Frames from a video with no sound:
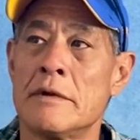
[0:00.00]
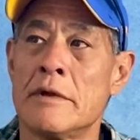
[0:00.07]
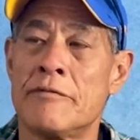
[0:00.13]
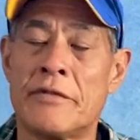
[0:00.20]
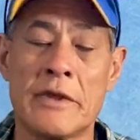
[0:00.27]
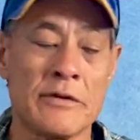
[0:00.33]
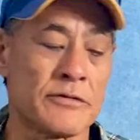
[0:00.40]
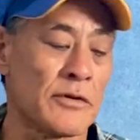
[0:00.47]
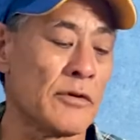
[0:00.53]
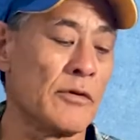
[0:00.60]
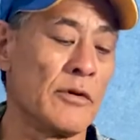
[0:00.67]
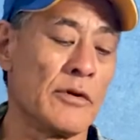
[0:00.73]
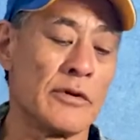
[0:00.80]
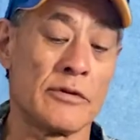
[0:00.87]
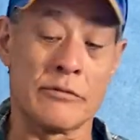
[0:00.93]
if things are
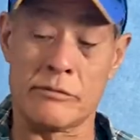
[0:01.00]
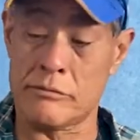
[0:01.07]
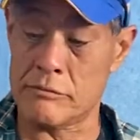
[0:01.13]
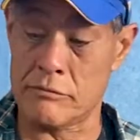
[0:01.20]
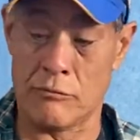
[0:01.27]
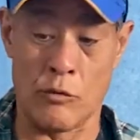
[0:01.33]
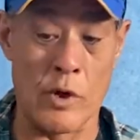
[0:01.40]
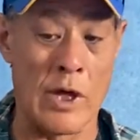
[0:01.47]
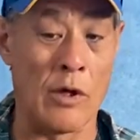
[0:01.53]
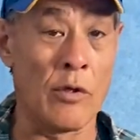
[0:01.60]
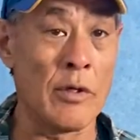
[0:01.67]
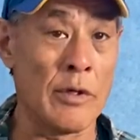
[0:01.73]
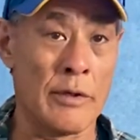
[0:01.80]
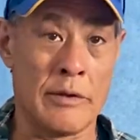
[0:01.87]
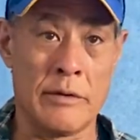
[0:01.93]
going
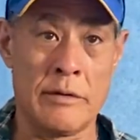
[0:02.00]
well,